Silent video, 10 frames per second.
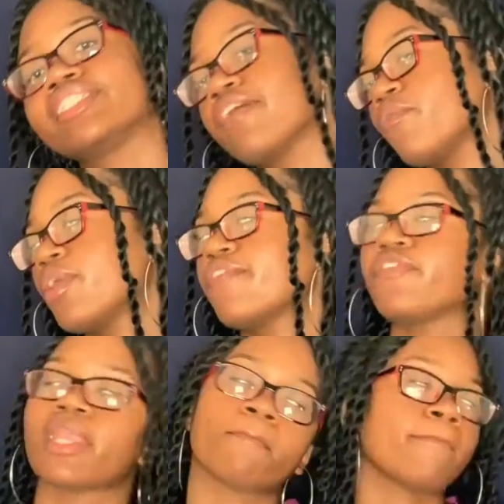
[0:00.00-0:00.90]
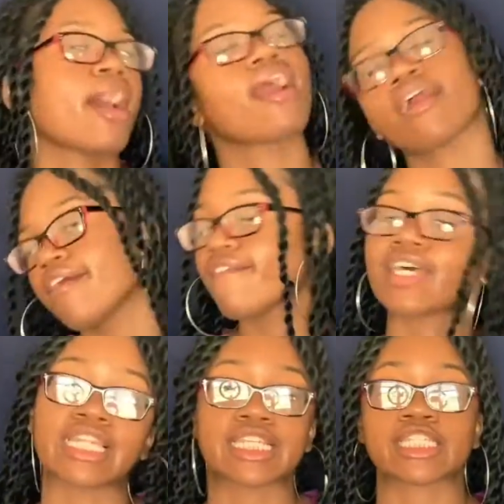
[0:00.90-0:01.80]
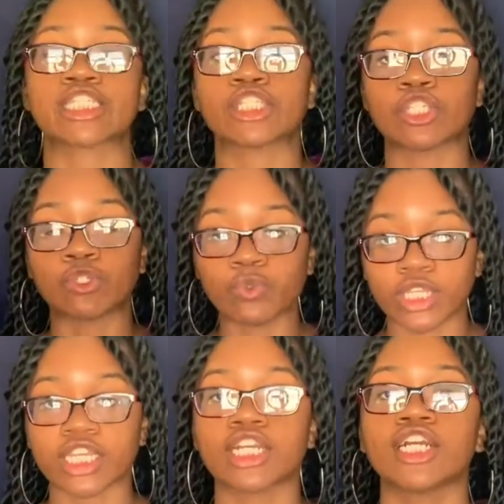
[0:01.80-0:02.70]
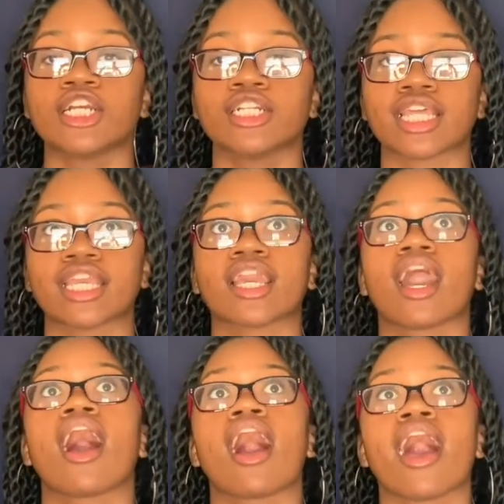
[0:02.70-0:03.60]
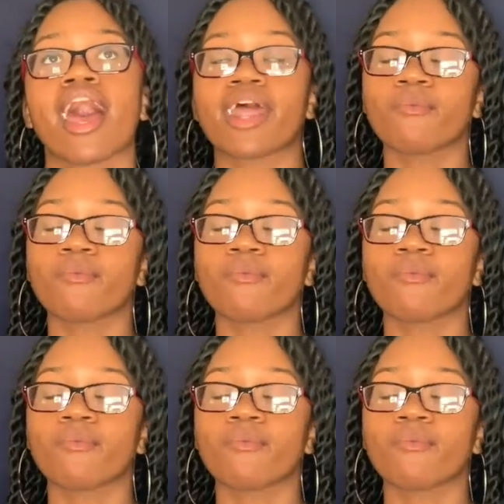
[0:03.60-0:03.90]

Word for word: Have a wonderful and marvelous new year. Thank God. Woo!